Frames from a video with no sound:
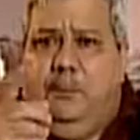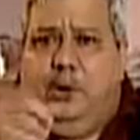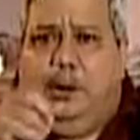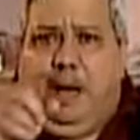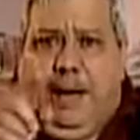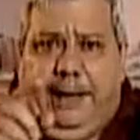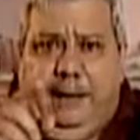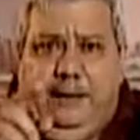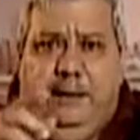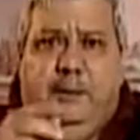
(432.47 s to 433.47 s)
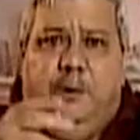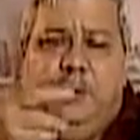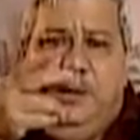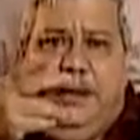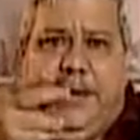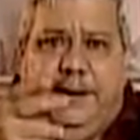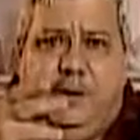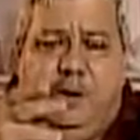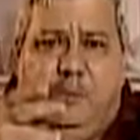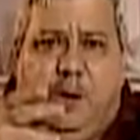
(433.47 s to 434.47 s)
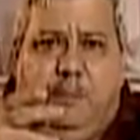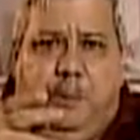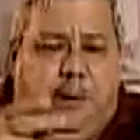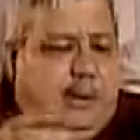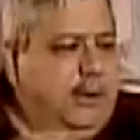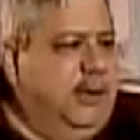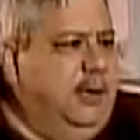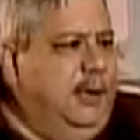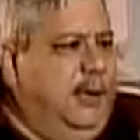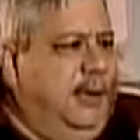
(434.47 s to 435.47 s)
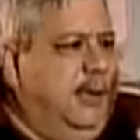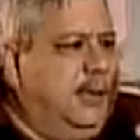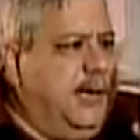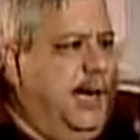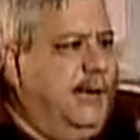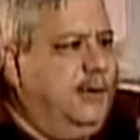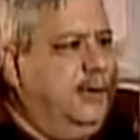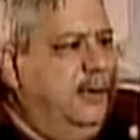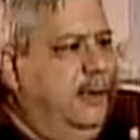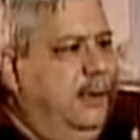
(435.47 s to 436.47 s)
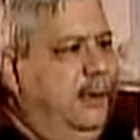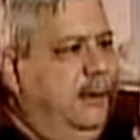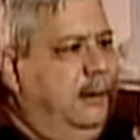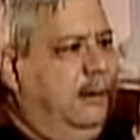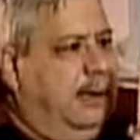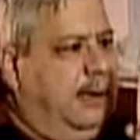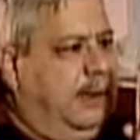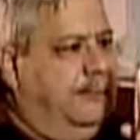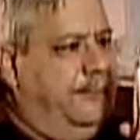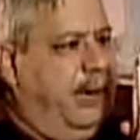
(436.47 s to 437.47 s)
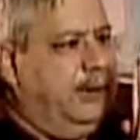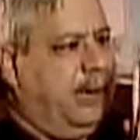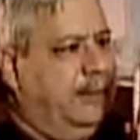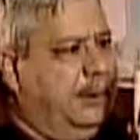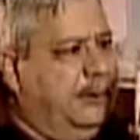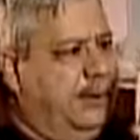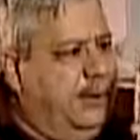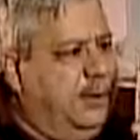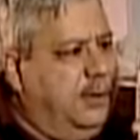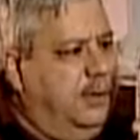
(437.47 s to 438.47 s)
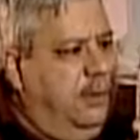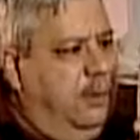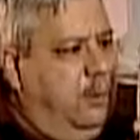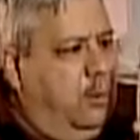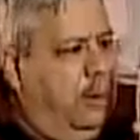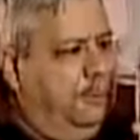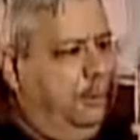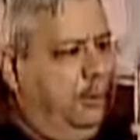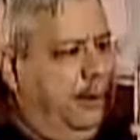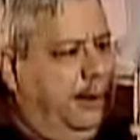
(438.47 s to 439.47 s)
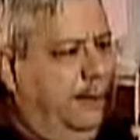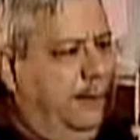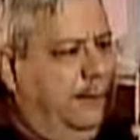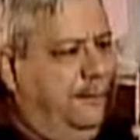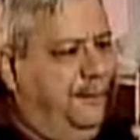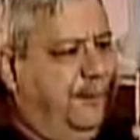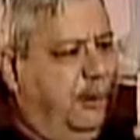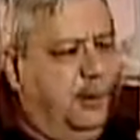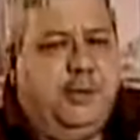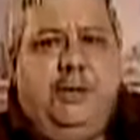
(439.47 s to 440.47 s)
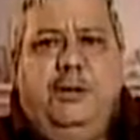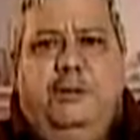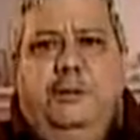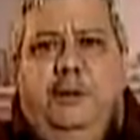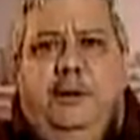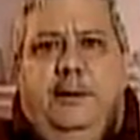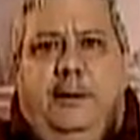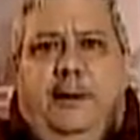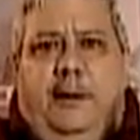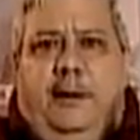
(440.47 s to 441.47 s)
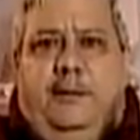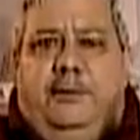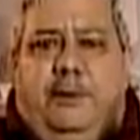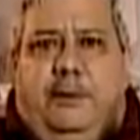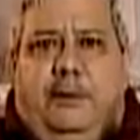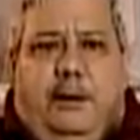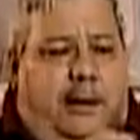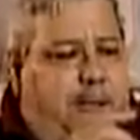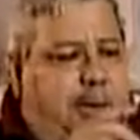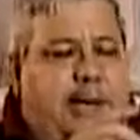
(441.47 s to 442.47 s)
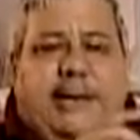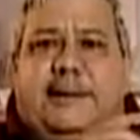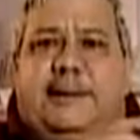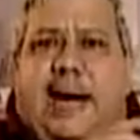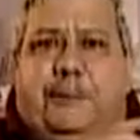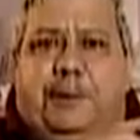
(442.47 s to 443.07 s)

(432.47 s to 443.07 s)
more line, which indicates 2 more points. In this case, the hydrometer reads 1.042. So I'm looking at the top